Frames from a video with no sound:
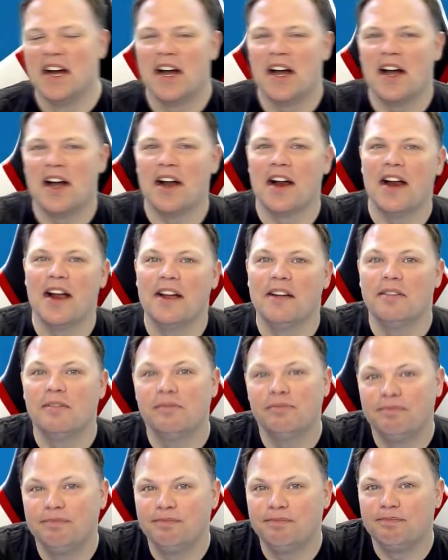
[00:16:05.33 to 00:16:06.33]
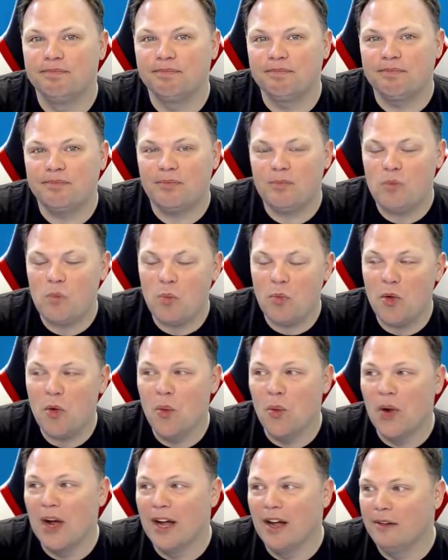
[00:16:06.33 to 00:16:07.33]
All right.
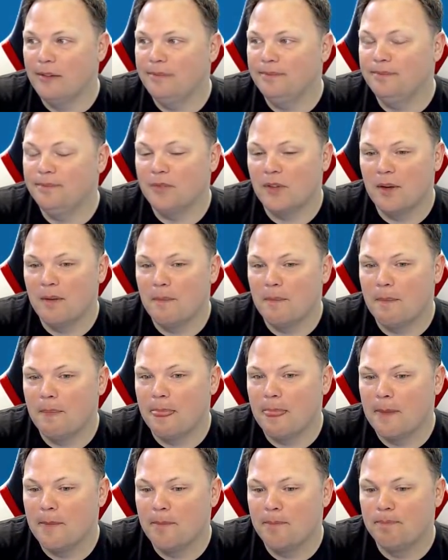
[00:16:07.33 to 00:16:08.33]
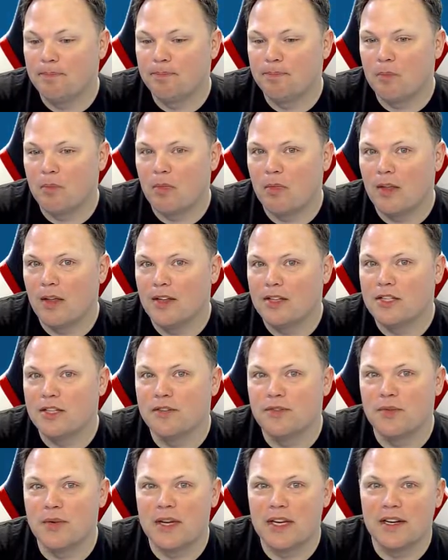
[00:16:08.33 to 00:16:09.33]
Well, let's
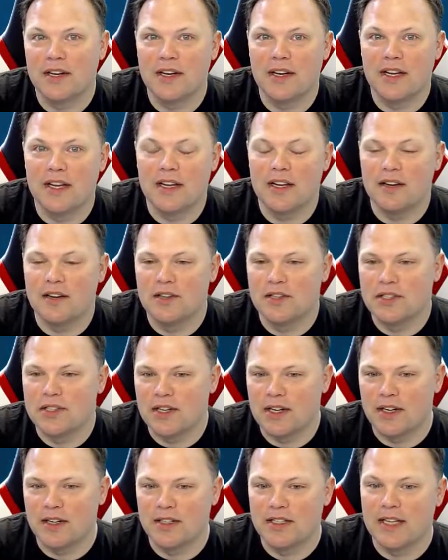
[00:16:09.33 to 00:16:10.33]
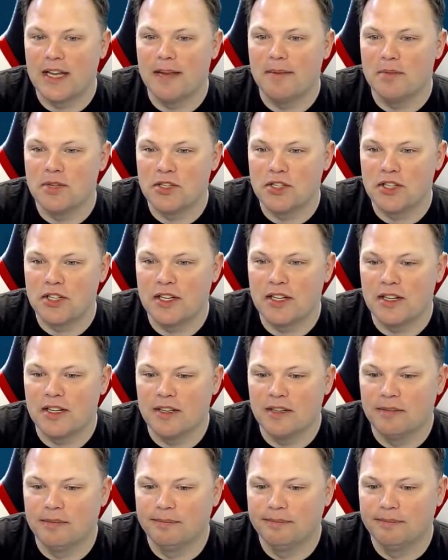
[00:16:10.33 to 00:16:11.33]
see if we can use our time machine here.